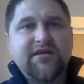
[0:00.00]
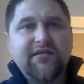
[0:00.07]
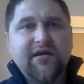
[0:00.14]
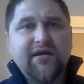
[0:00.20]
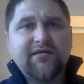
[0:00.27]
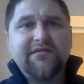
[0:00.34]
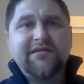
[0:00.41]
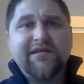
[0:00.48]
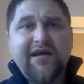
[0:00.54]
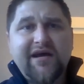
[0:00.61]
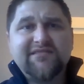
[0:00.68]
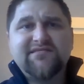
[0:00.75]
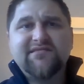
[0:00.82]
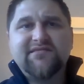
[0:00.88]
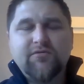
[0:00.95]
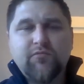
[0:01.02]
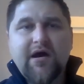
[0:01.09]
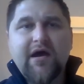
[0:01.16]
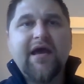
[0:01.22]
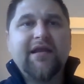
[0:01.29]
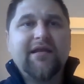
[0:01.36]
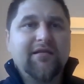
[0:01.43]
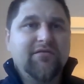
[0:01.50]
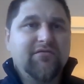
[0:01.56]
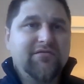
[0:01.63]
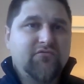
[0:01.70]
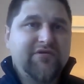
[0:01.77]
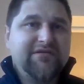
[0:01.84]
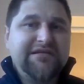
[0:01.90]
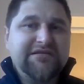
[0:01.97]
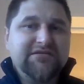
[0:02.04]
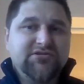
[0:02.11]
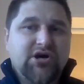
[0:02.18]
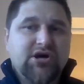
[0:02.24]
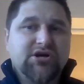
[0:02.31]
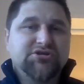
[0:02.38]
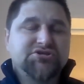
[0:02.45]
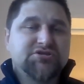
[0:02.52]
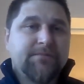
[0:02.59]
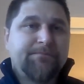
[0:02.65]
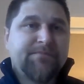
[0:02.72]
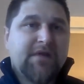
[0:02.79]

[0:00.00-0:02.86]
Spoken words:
And luckily, the ICTY had a really large